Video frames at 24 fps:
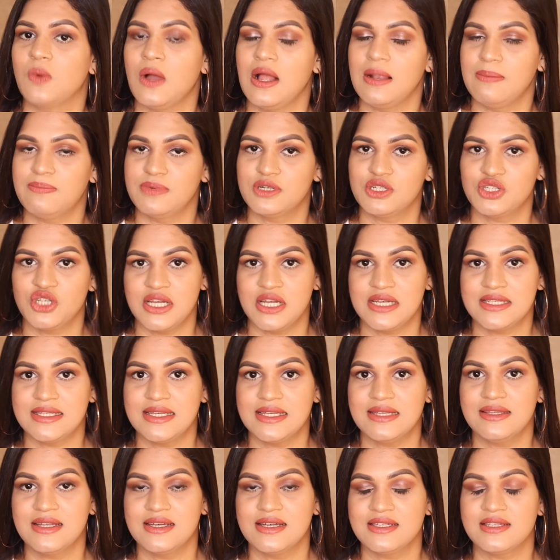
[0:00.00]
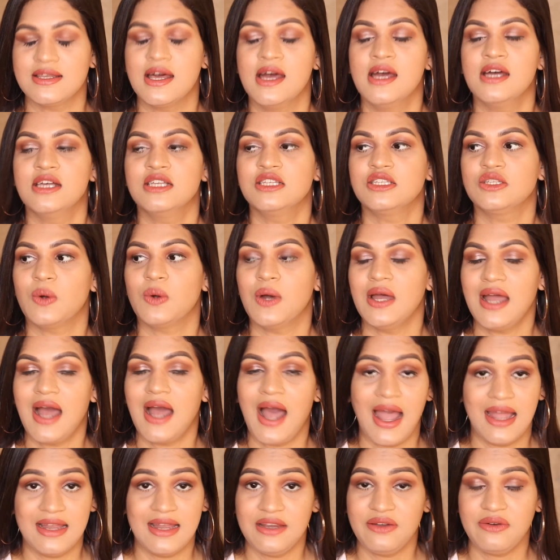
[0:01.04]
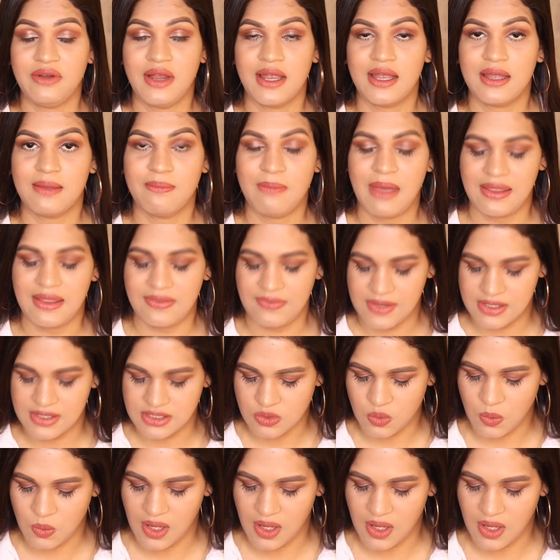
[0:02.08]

while purchasing this. So I highly recommend this